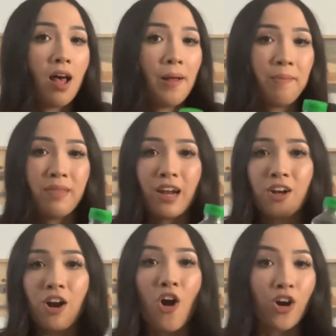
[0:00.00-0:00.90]
that
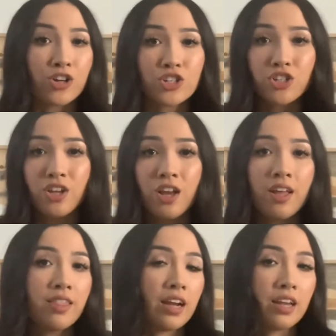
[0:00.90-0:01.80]
are harsh,
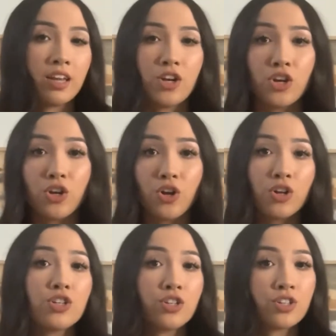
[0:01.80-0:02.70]
that can
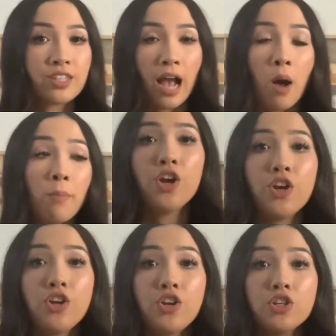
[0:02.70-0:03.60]
hurt your scalp.
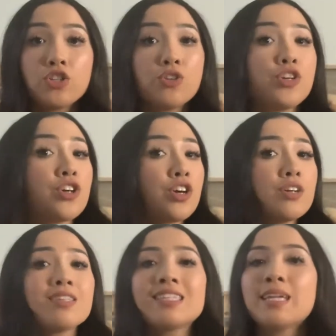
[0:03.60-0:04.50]
So your
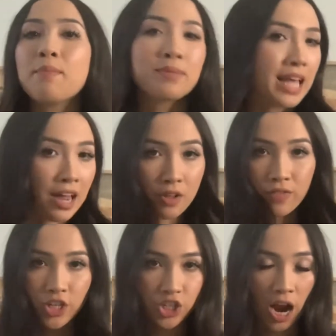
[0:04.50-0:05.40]
girl steps out of
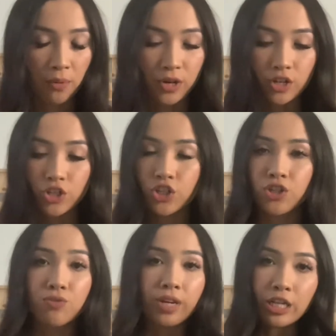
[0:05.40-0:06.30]
the shower, she
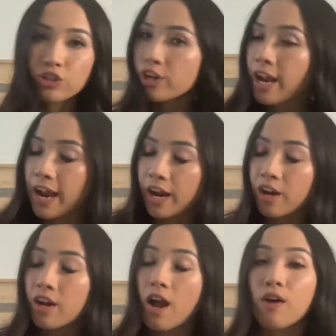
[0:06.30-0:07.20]
wrings her
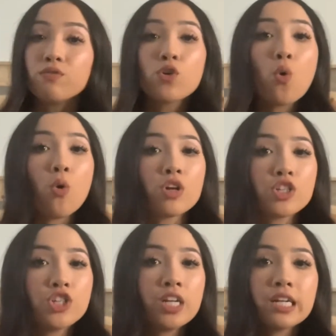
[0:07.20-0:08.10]
hair. Of course,
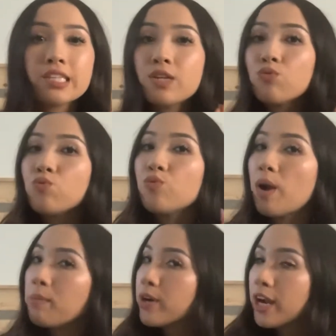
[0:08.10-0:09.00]
she doesn't
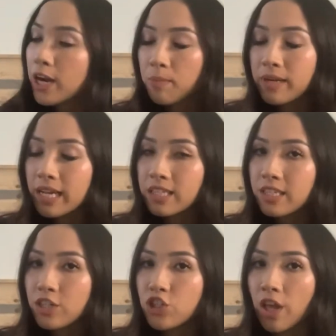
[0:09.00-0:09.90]
rub her hair up against
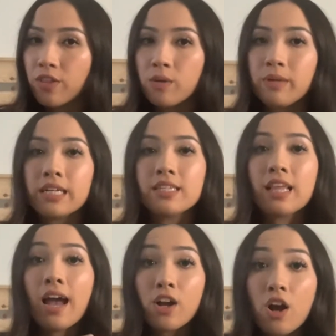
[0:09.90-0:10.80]
each other because
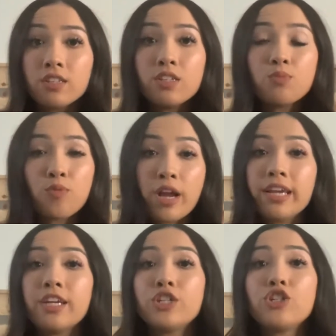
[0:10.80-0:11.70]
that causes
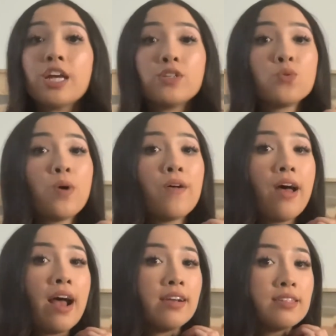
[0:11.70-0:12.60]
breakage as well
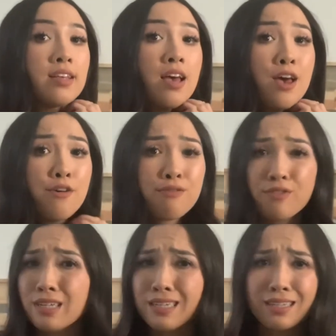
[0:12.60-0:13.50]
as
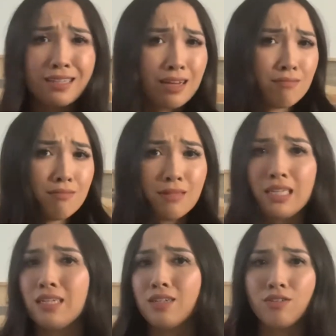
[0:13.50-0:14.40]
frizz that
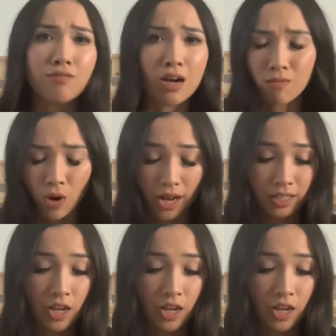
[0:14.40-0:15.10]
we do not want.